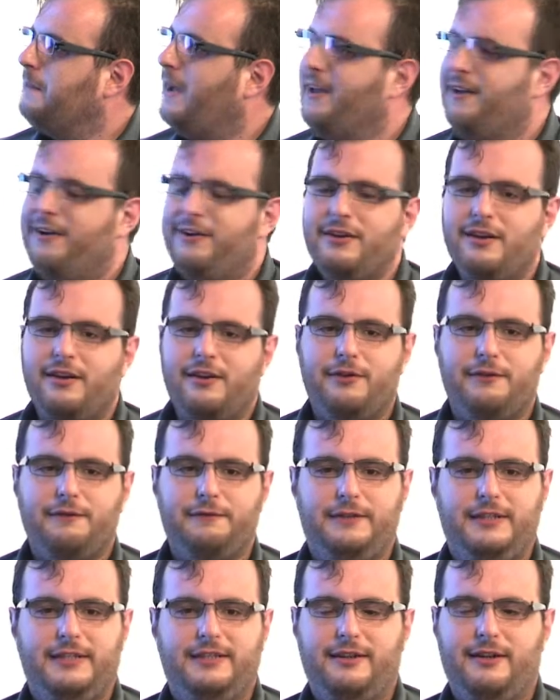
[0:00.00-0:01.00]
I heard a lot
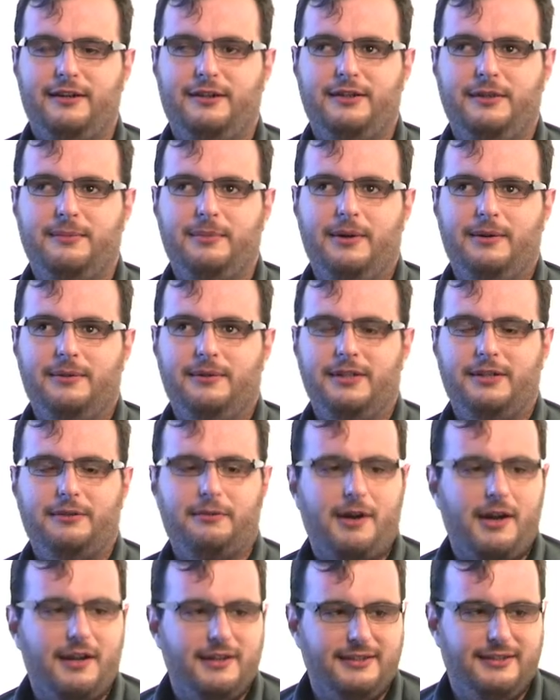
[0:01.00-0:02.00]
of discussion about the
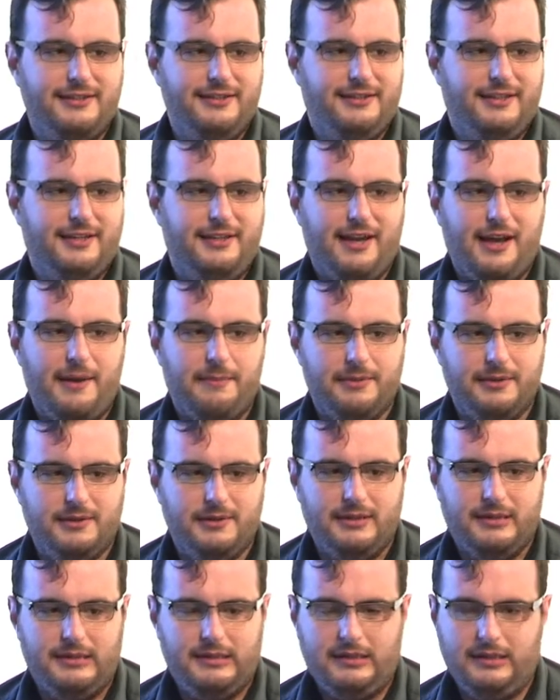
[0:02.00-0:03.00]
crisis that
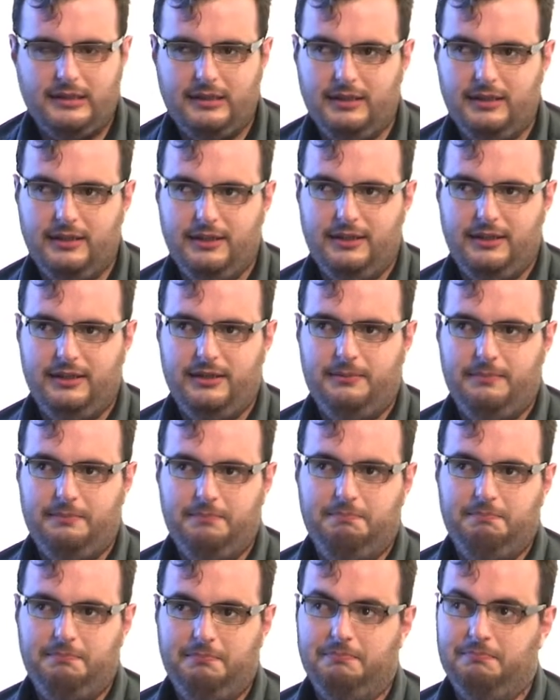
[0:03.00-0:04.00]
happens
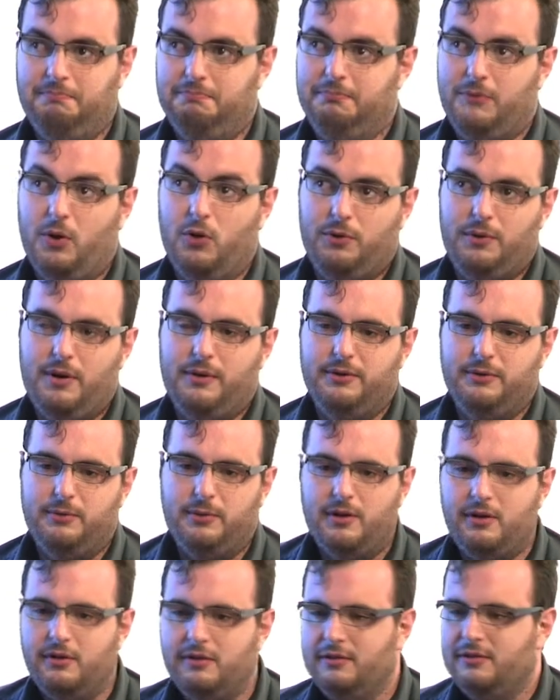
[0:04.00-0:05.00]
all around the
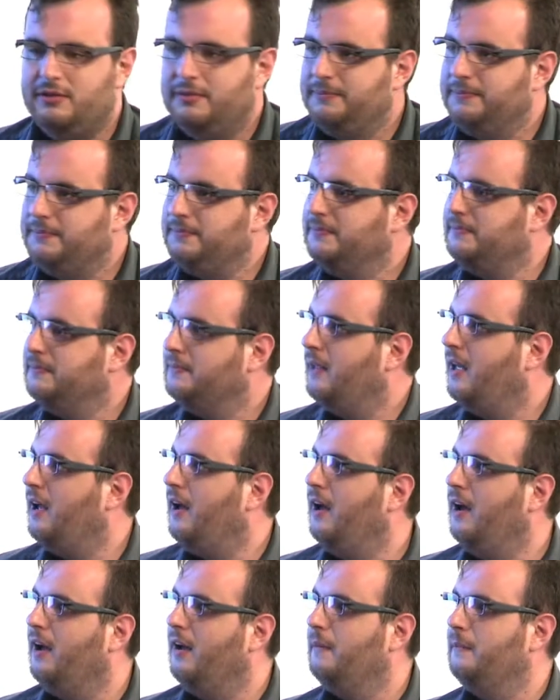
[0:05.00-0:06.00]
world.
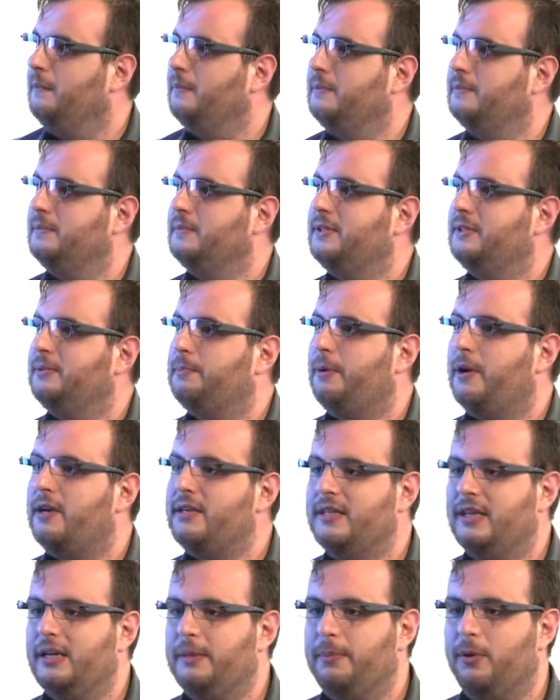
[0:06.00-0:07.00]

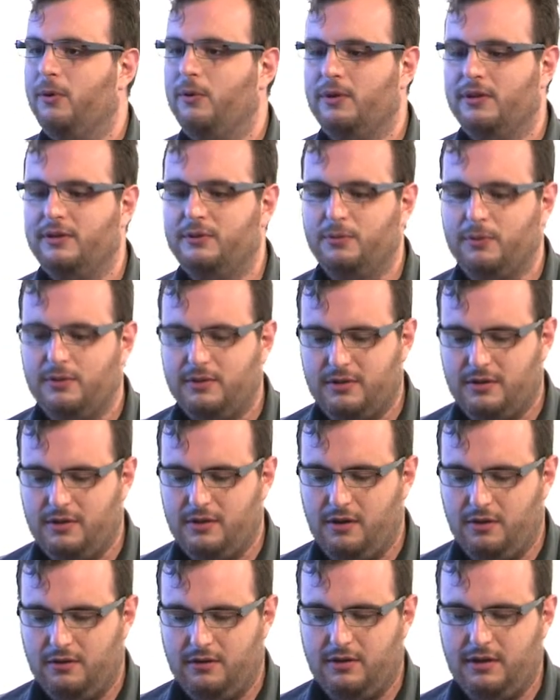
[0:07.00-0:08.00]
Surprisingly, Poland was
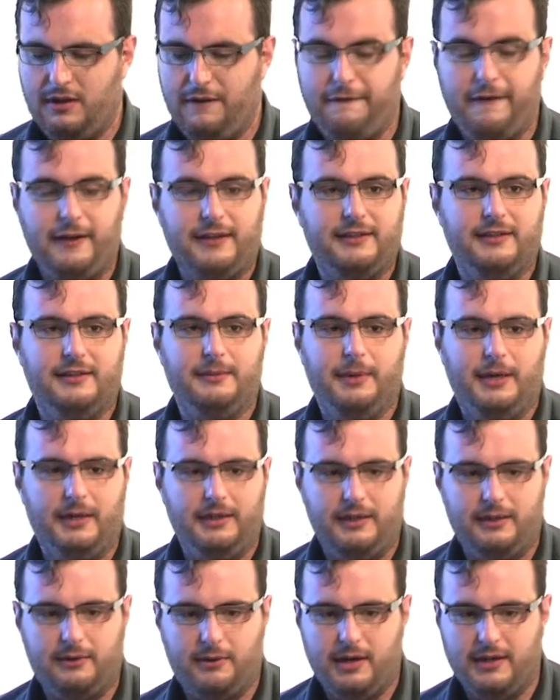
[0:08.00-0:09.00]
not affected by
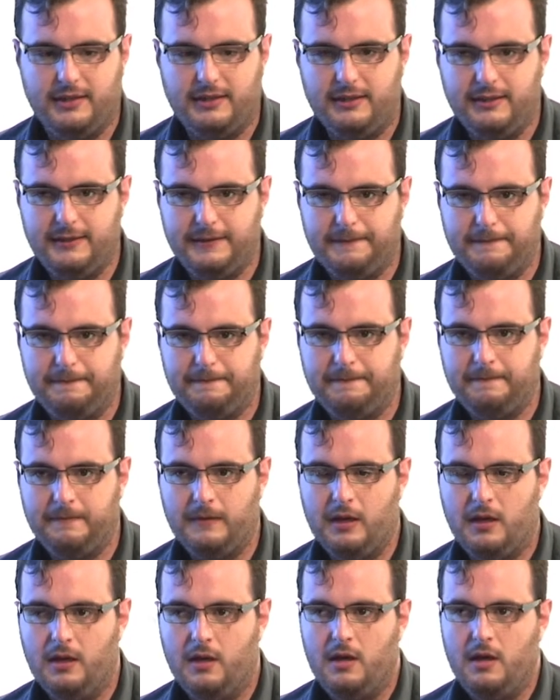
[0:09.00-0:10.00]
the crisis
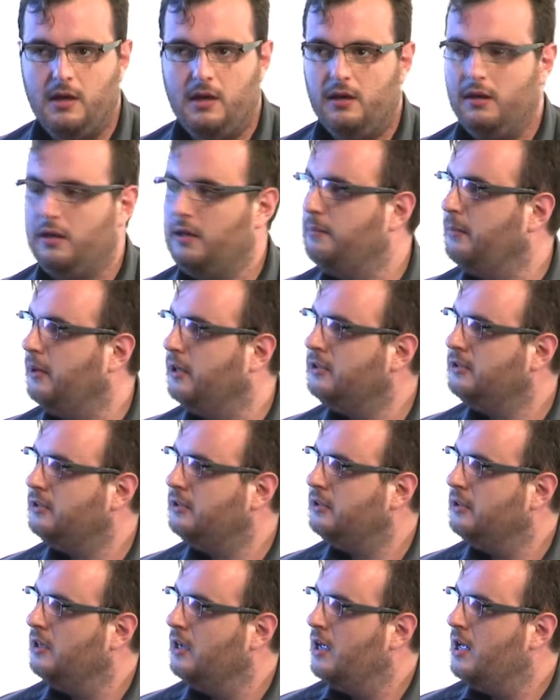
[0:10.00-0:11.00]
that
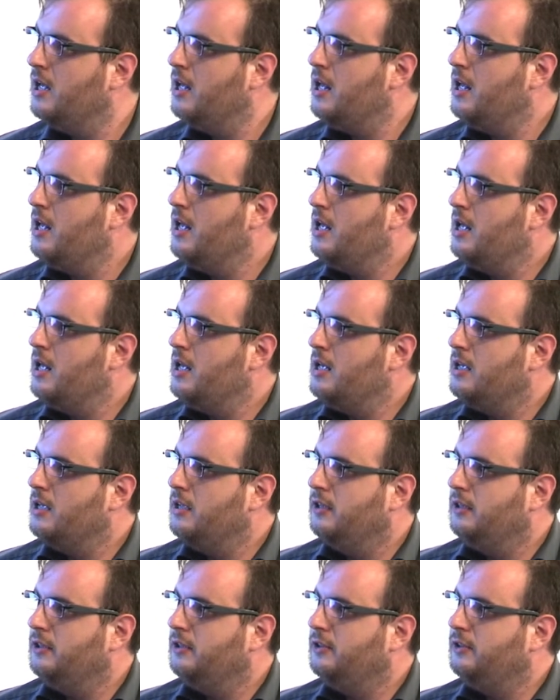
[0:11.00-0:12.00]
much.
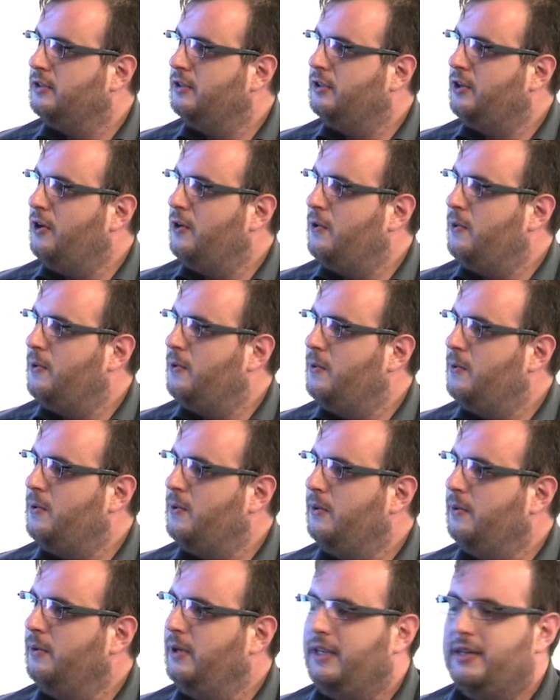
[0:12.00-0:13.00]
So
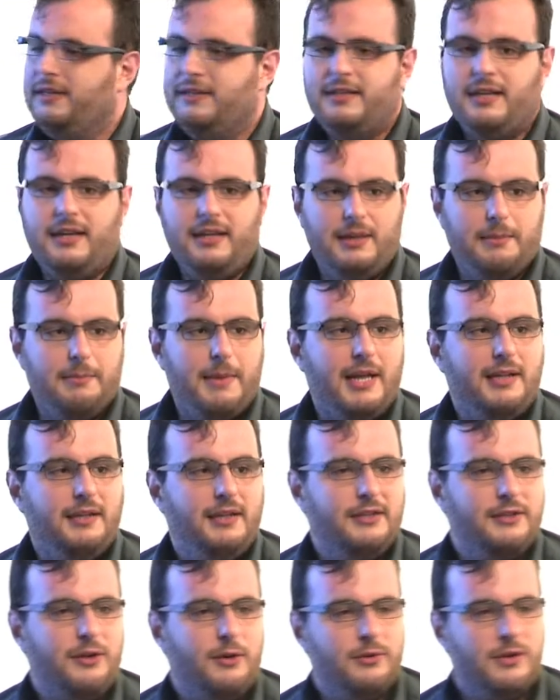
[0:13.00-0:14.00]
we can say the
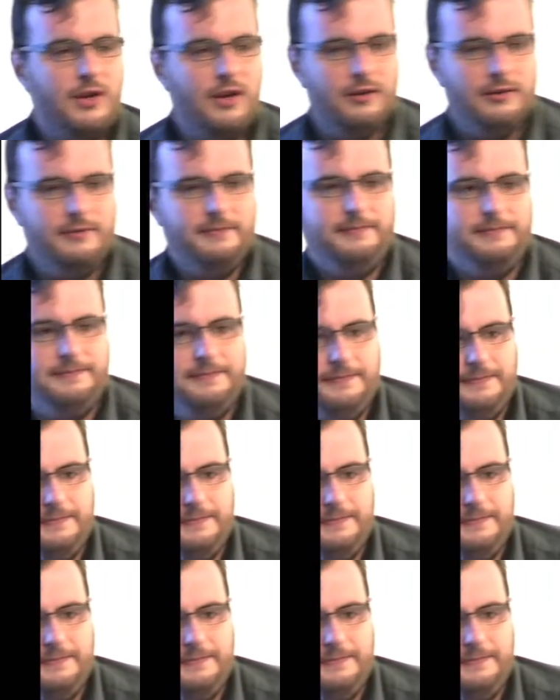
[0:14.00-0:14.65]
madness goes on.